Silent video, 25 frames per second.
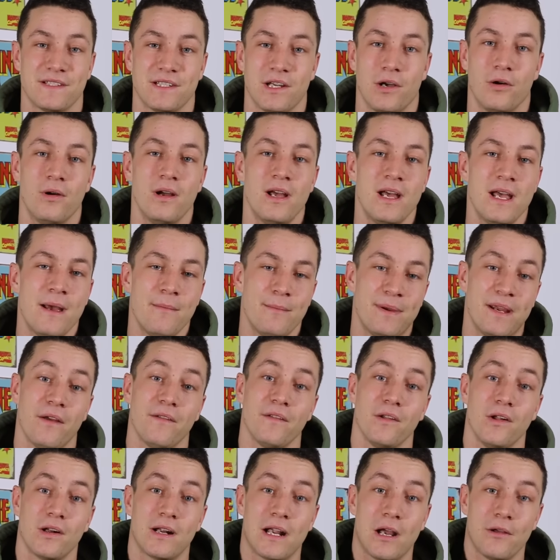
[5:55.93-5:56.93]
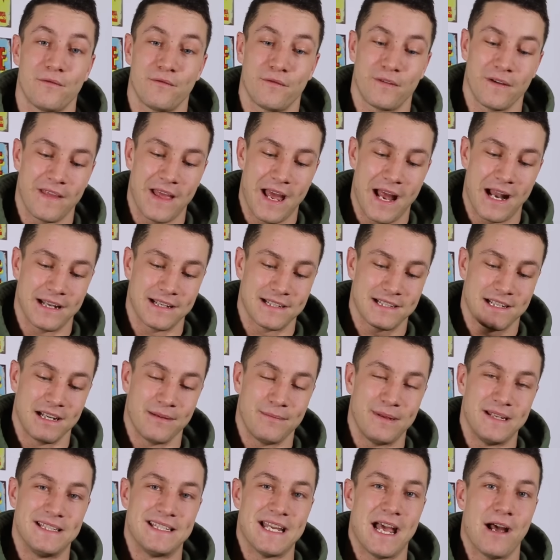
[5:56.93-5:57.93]
So be on the lookout for that. It's
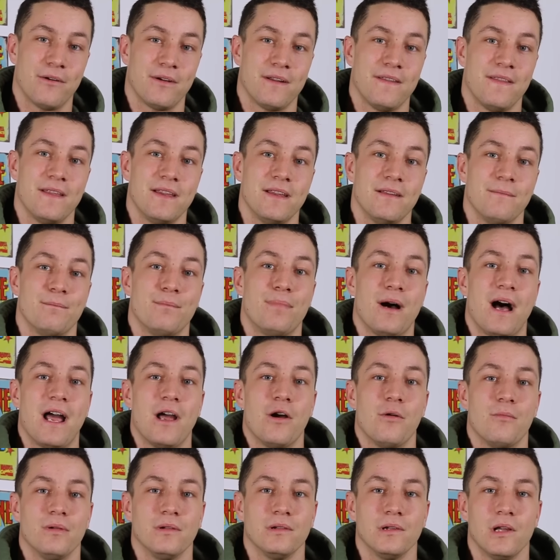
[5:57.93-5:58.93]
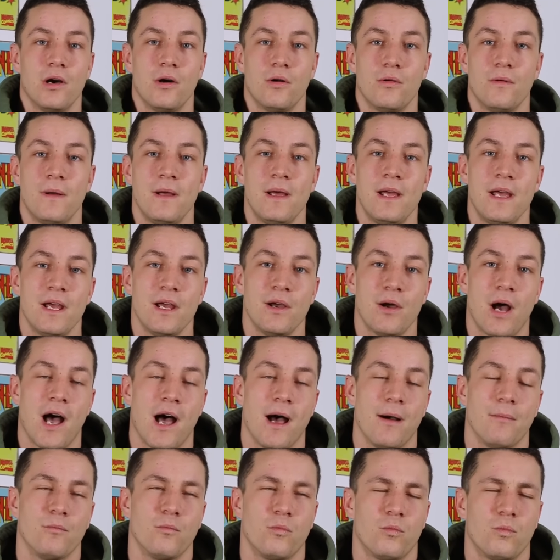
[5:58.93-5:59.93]
going to be down in the bio below.
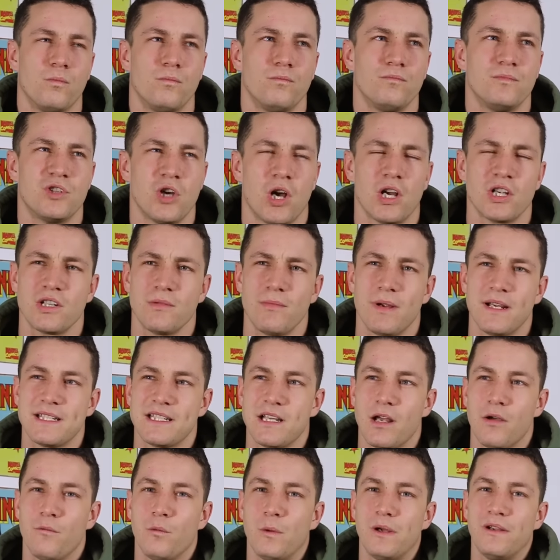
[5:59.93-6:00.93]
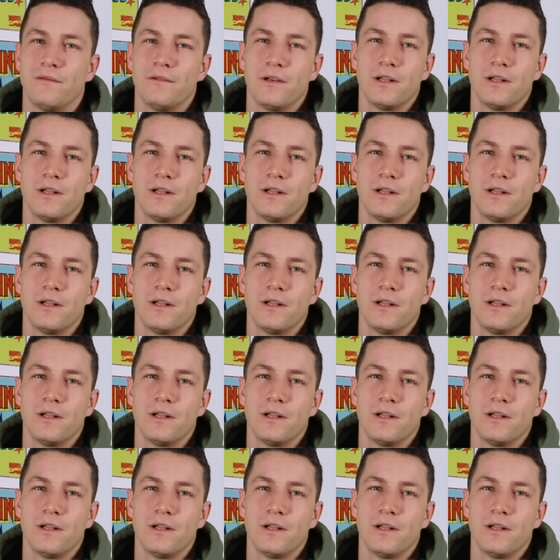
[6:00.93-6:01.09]
Josh and myself, we